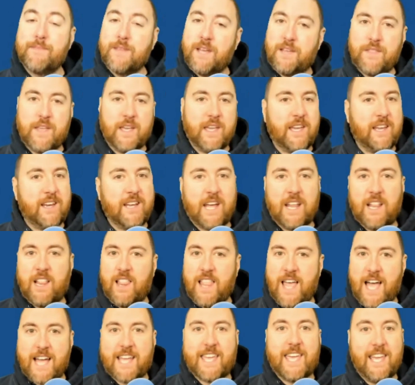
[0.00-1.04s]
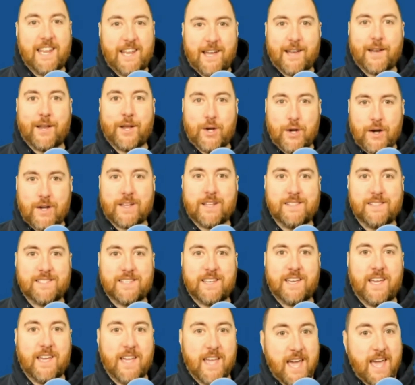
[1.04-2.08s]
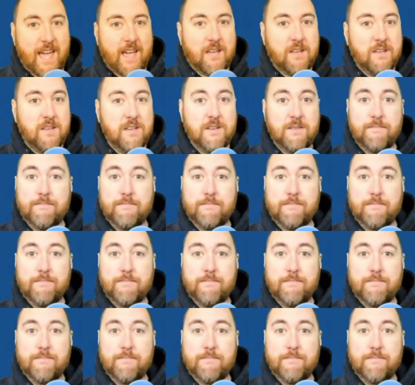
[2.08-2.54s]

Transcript: I think you got to lock in on Cook and say, hey,